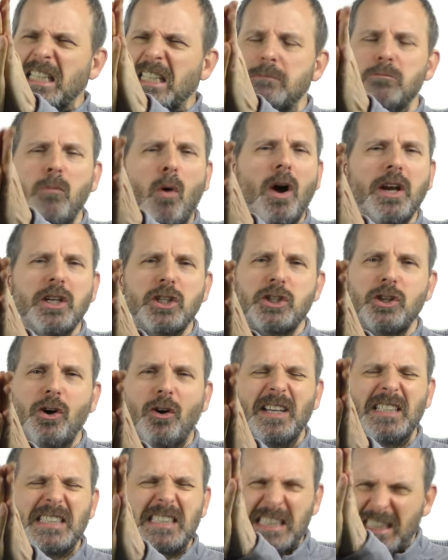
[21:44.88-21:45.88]
my
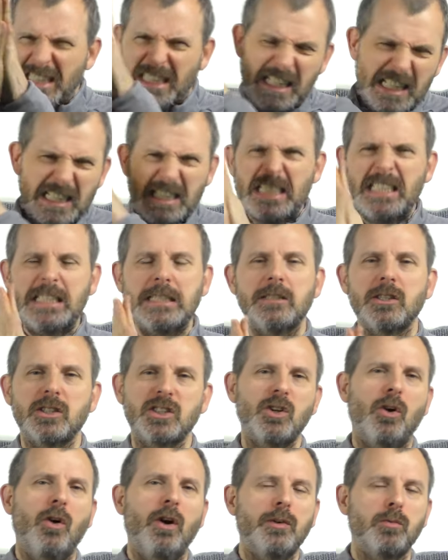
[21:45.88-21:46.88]
shot is kissing the
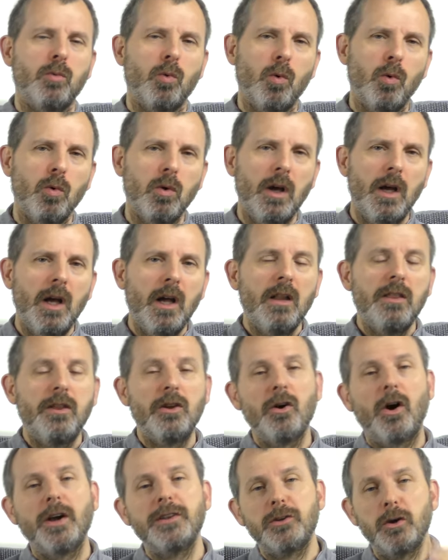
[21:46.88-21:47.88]
sidewall
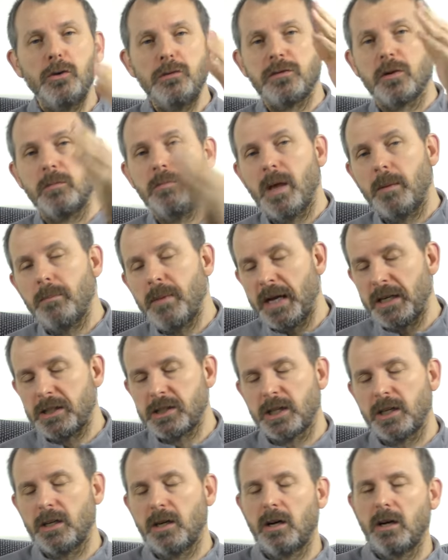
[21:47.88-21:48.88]
than I do from them
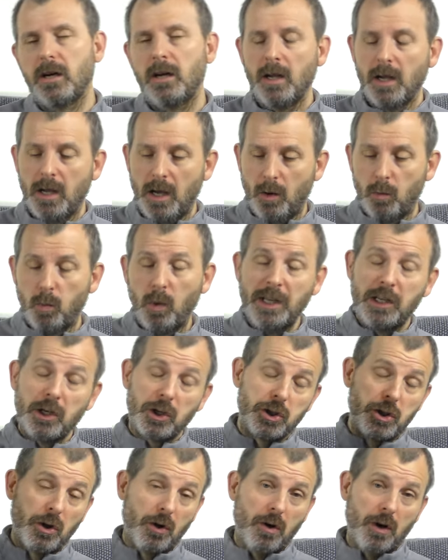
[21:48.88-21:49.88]
hitting a weaker
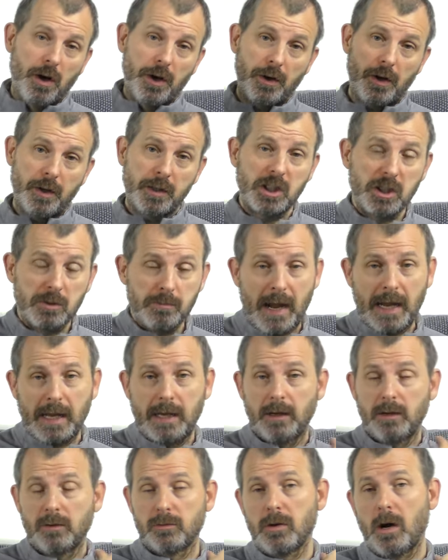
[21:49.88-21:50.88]
shot and I
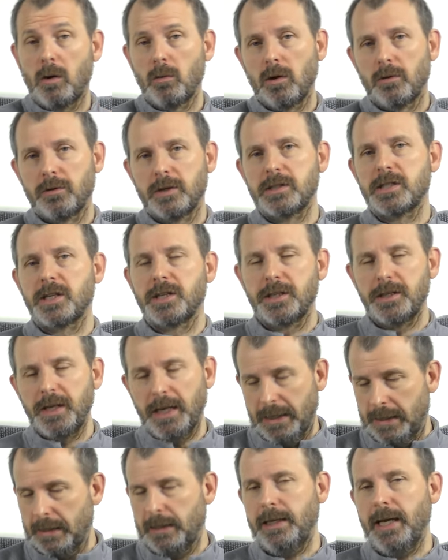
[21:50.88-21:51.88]
smack a roller into the
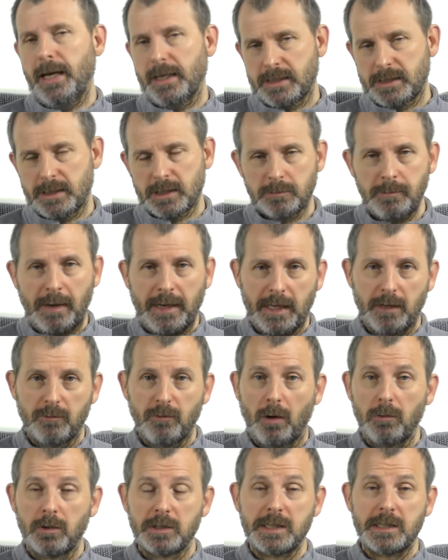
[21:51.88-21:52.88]
nick. Yes, smacking
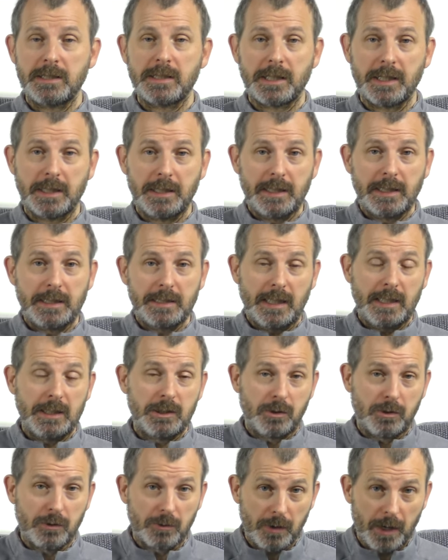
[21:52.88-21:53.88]
rollers into the nicks
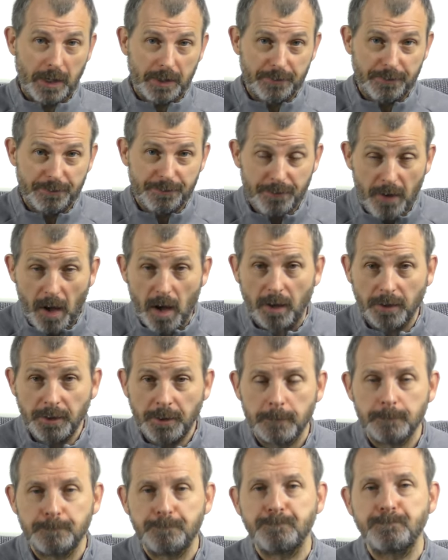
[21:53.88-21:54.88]
is great fun,
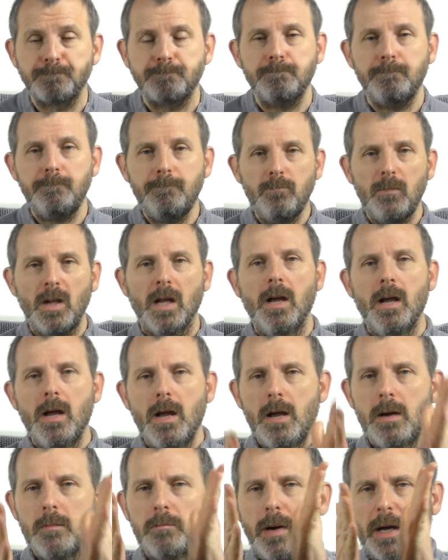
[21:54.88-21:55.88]

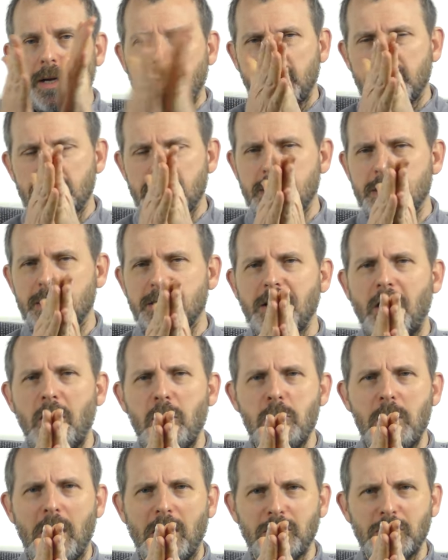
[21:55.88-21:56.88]
but it's
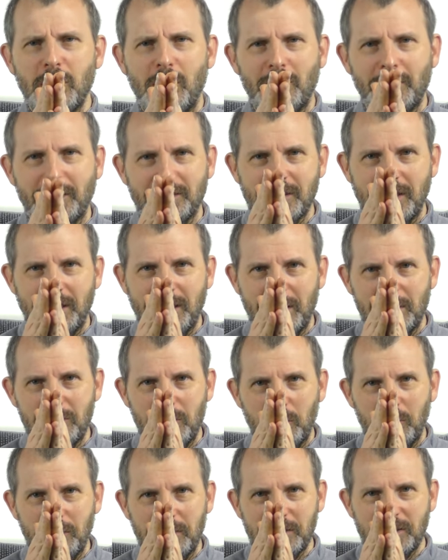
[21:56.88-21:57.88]
so much harder to hit the
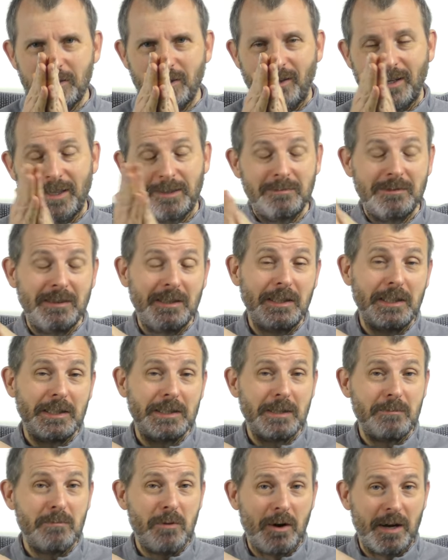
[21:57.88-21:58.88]
ball this tight, at
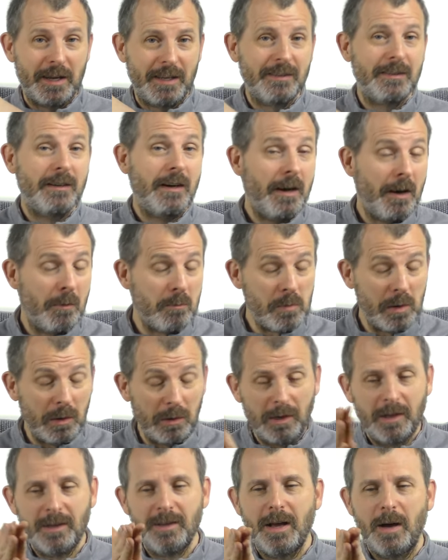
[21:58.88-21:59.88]
least in my
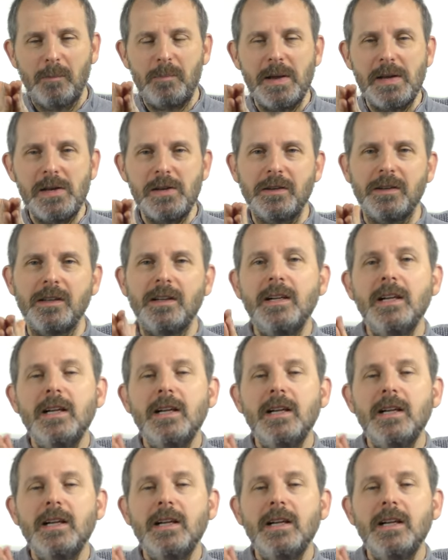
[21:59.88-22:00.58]
humble opinion.